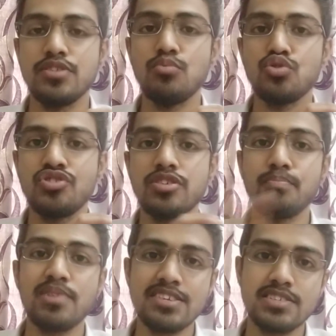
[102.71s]
the most
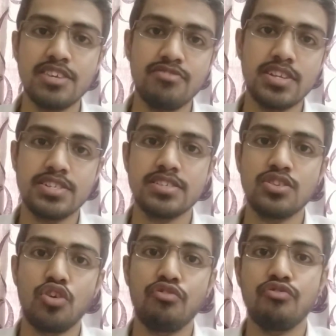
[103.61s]
simplest
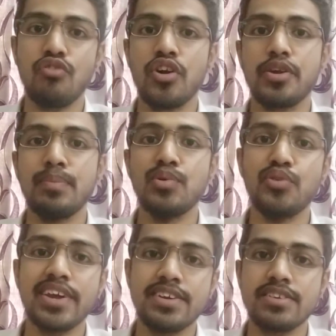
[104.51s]
definition of what
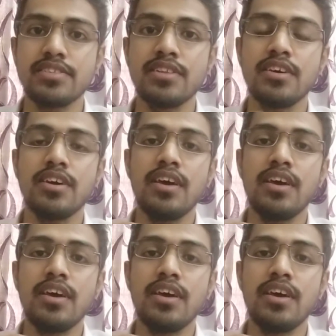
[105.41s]
mutation